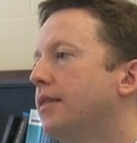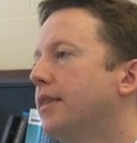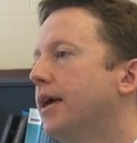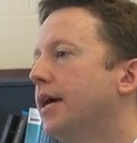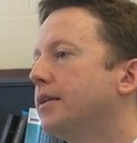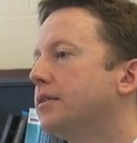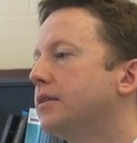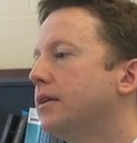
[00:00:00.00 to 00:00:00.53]

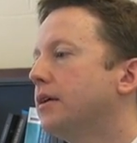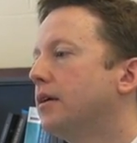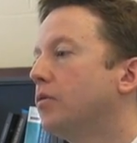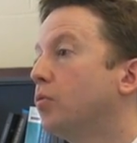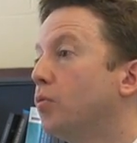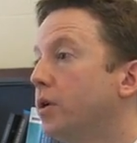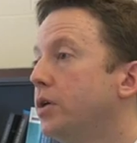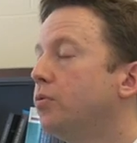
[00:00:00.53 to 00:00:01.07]
that
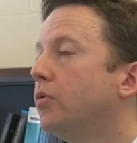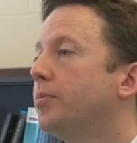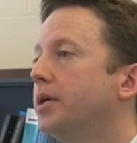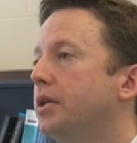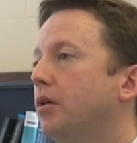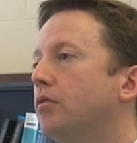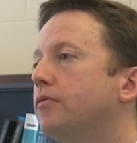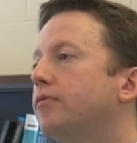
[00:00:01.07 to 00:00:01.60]
we will
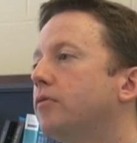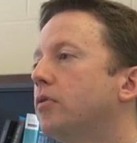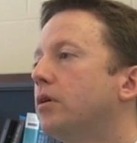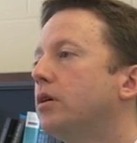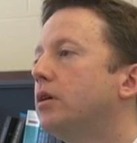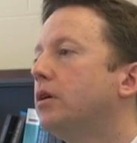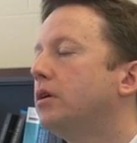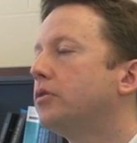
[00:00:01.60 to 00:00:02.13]
be known for.
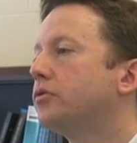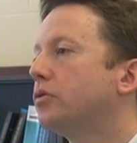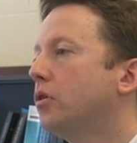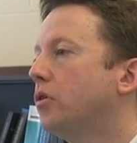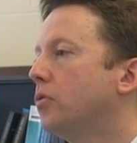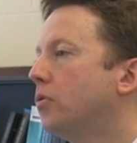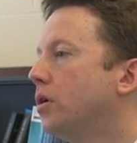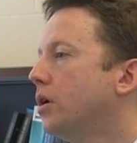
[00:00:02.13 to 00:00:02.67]

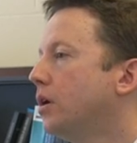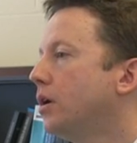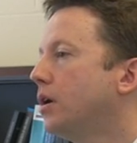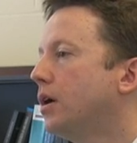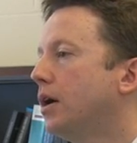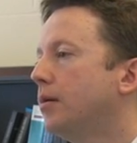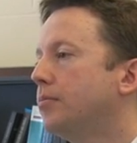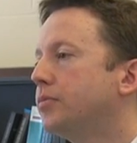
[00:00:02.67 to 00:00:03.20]
So
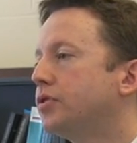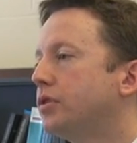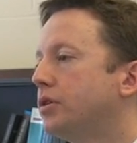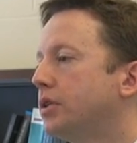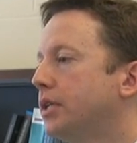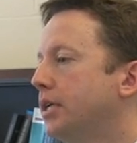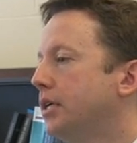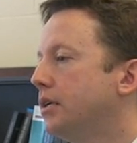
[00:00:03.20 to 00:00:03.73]

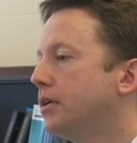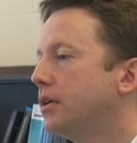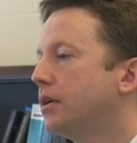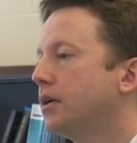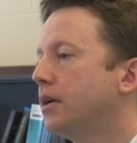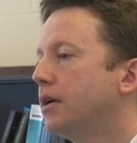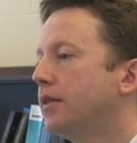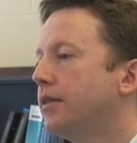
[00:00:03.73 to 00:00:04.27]
Certainly,
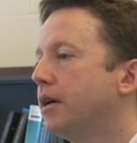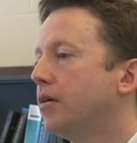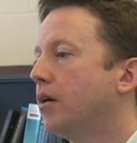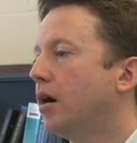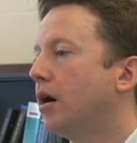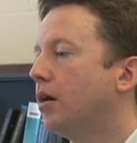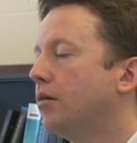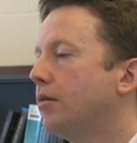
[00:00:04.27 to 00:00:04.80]
there
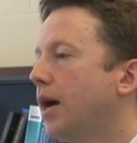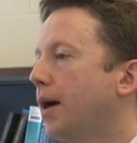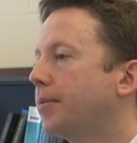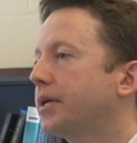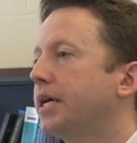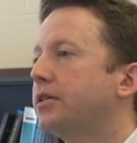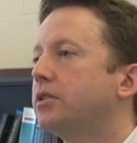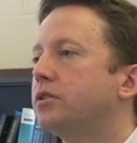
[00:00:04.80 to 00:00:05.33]
are
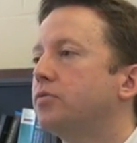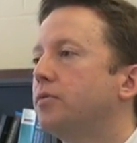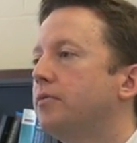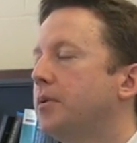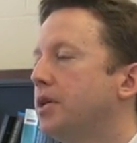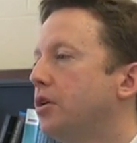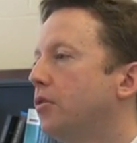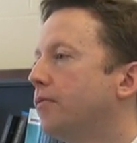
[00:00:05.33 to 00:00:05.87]
applications we've
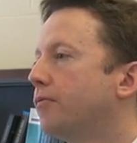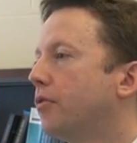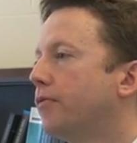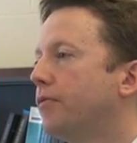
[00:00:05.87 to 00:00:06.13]
been known for